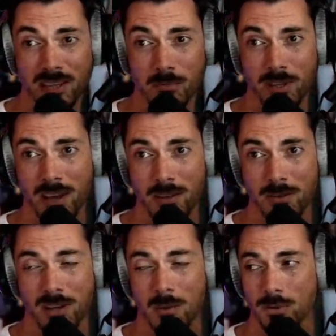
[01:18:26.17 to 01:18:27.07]
And without
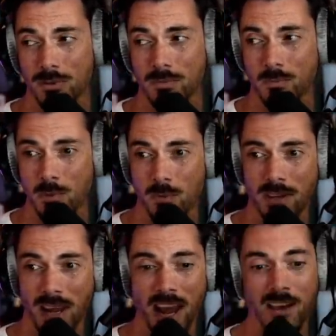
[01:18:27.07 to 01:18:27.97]
those eyeballs, we
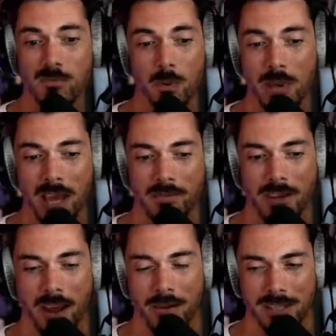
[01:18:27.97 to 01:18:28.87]
wouldn't have what we have
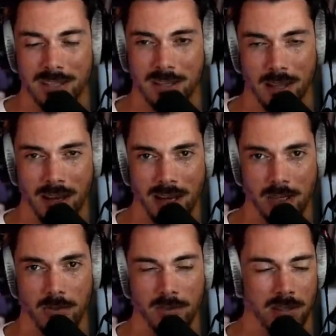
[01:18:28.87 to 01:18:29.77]
now. It's just the
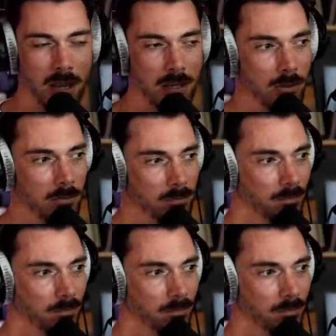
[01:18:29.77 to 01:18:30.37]
nature of the cycle.